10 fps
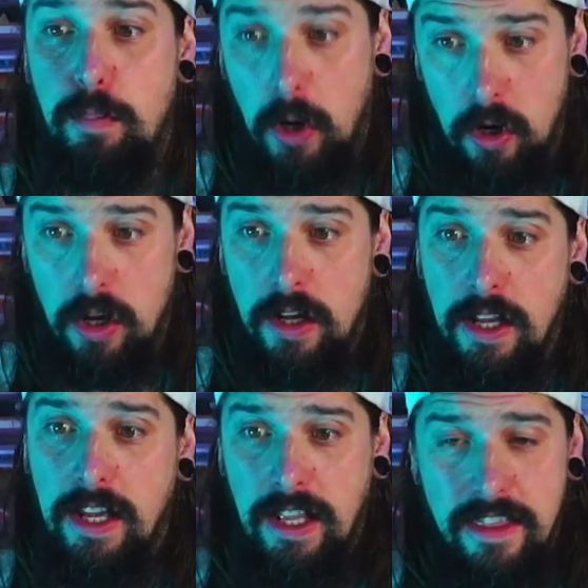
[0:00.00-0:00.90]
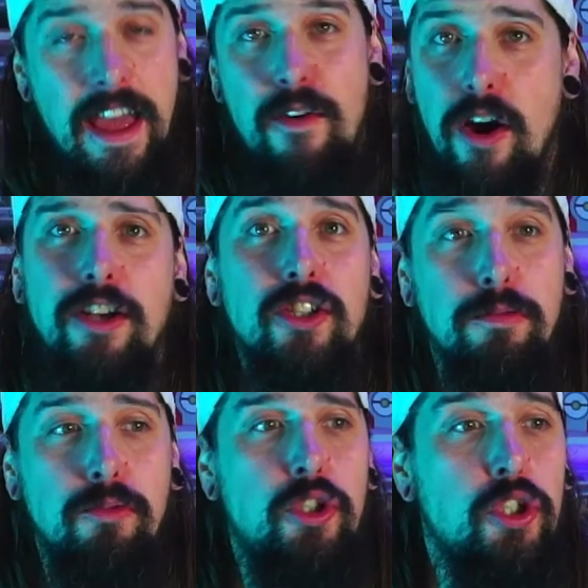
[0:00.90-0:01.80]
But there are
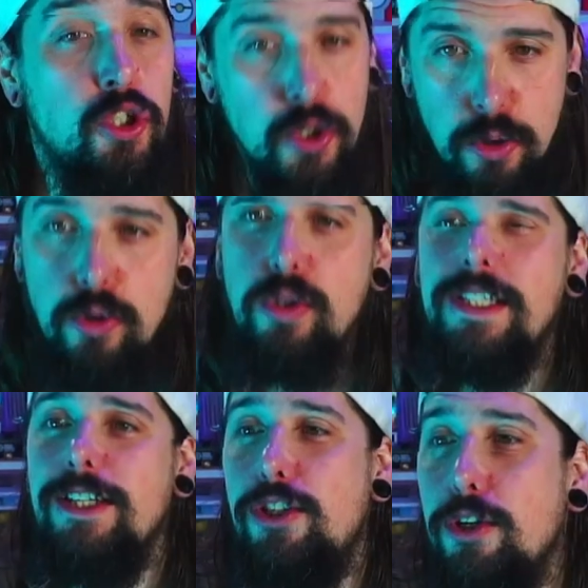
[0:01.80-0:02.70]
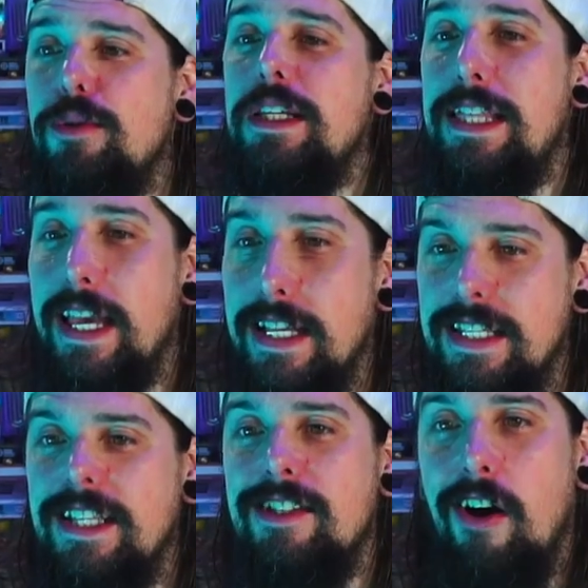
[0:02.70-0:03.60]
some juicy things
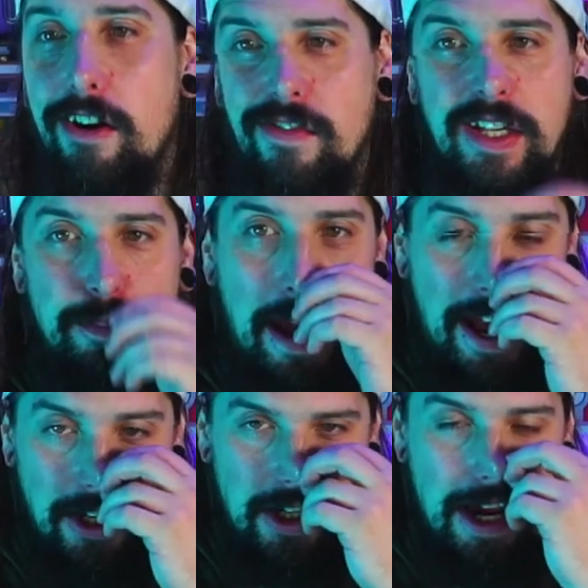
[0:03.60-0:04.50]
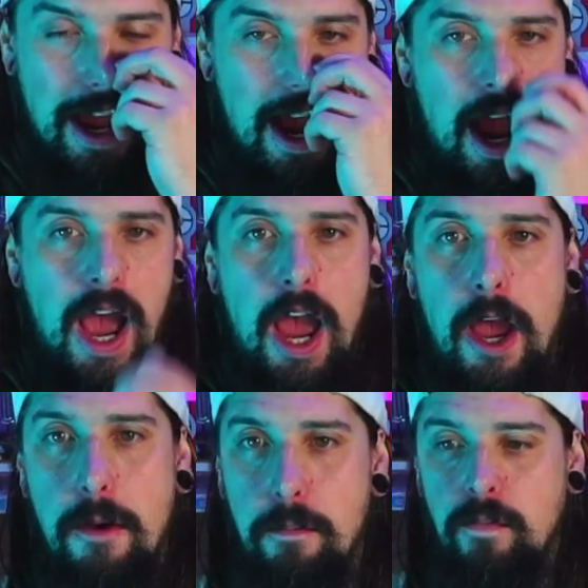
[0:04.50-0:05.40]
inside of this patch.
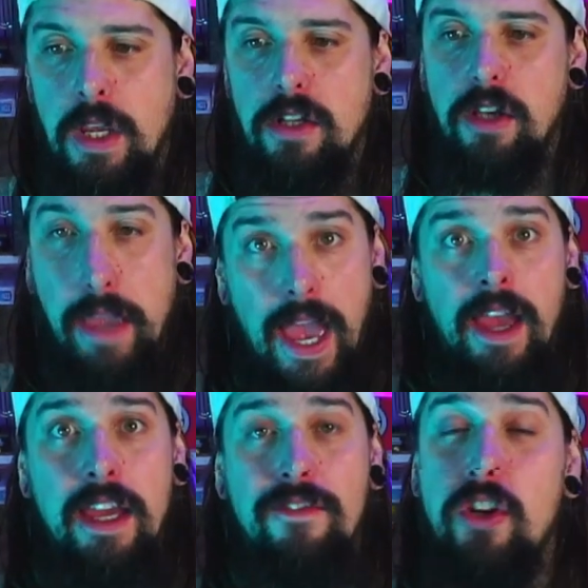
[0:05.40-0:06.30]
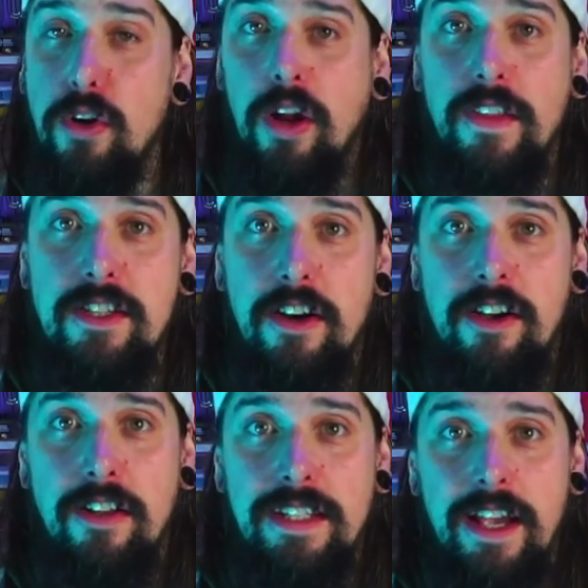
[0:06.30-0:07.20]
So yeah, if you do like this kind
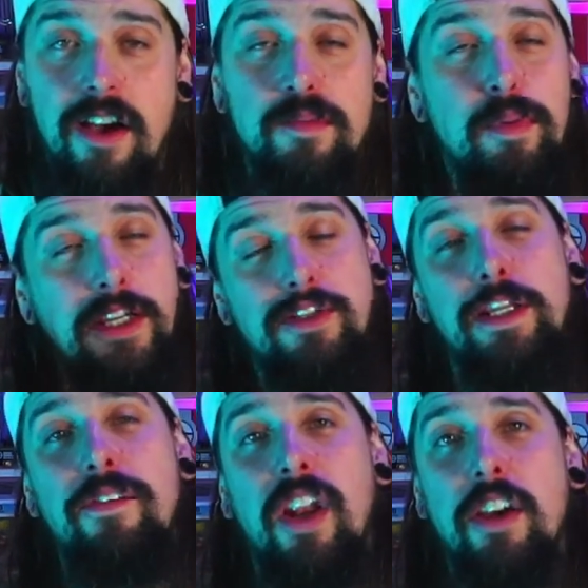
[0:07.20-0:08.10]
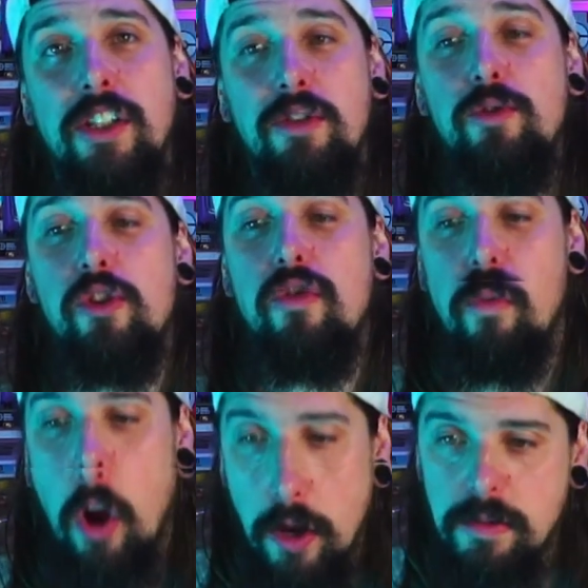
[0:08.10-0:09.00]
of content, guys, please do leave a like,
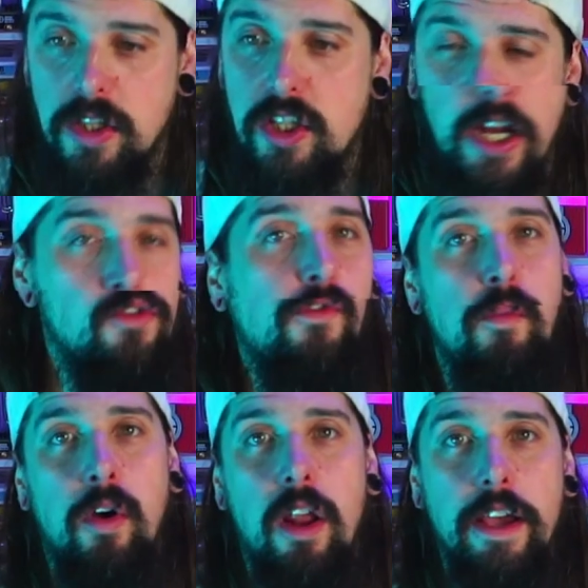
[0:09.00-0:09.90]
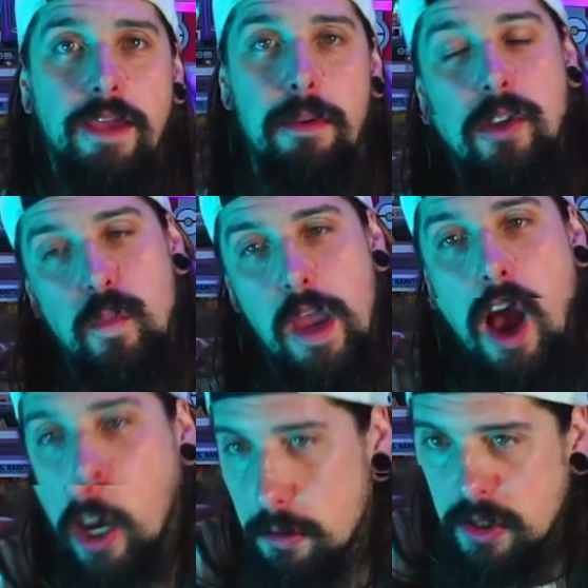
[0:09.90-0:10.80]
subscribe to the channel for more like it, because we
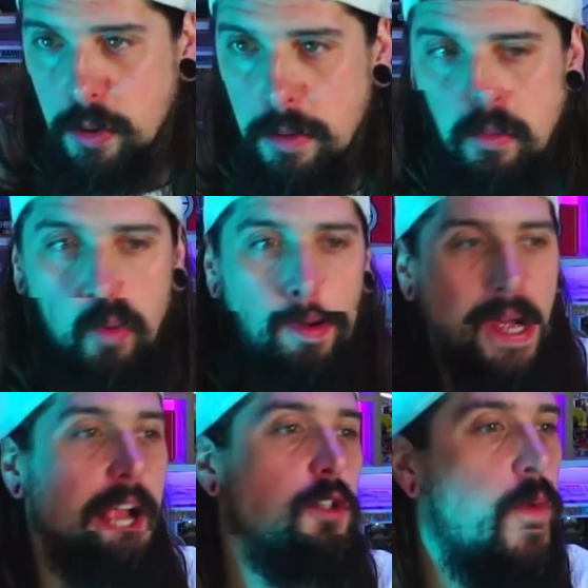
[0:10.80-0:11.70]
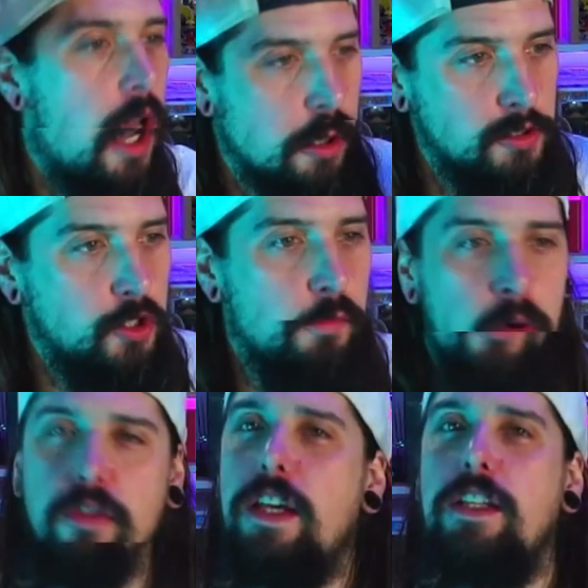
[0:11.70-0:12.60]
are going to be doing more patch. We are going to be doing
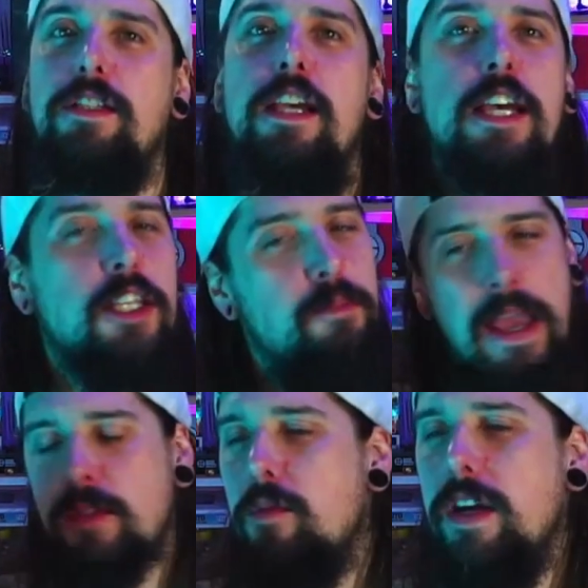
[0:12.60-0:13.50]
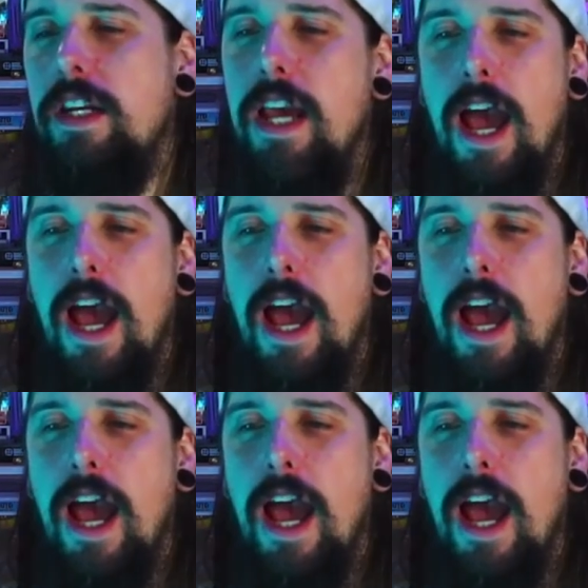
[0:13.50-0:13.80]
more things Space Marine.